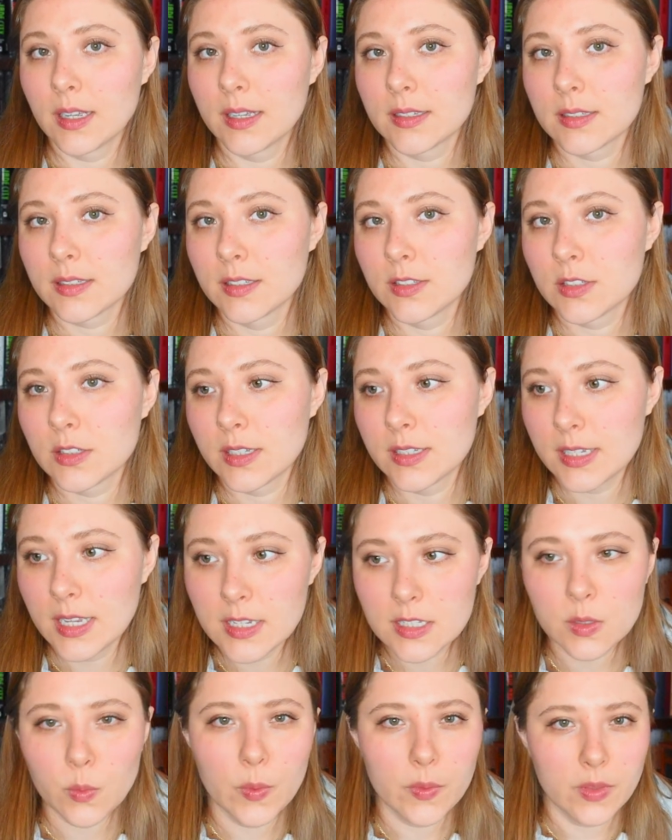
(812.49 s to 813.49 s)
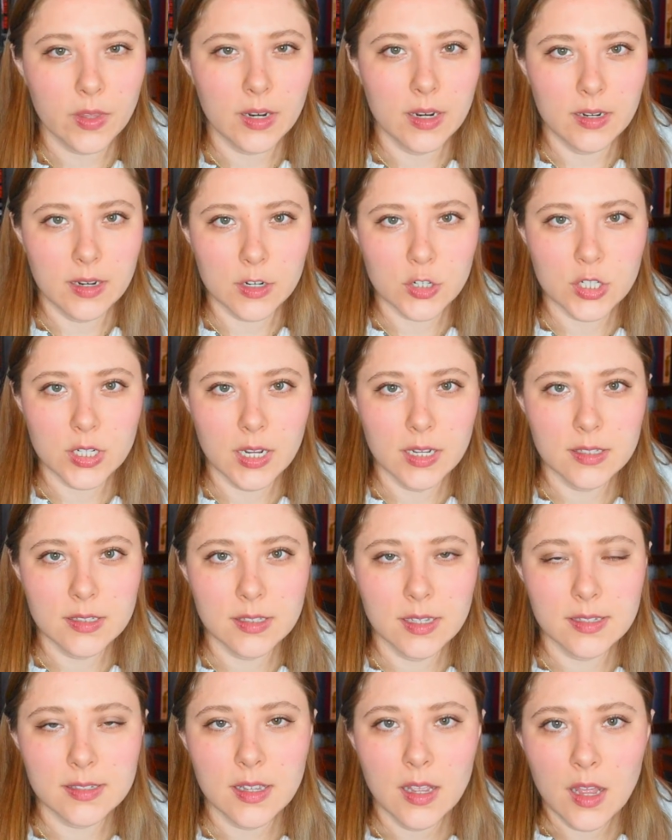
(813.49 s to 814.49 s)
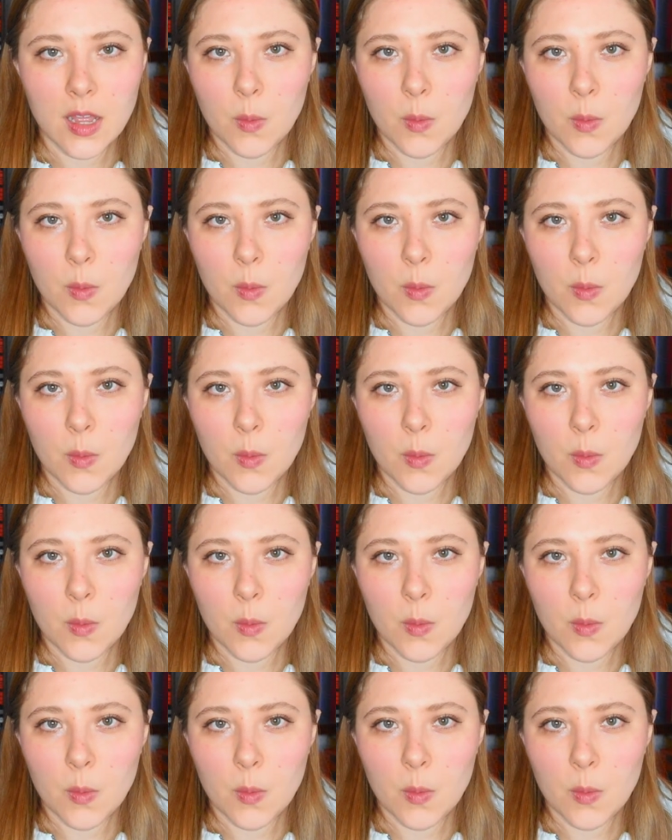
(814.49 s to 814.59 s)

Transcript: because he's the one that initiates this.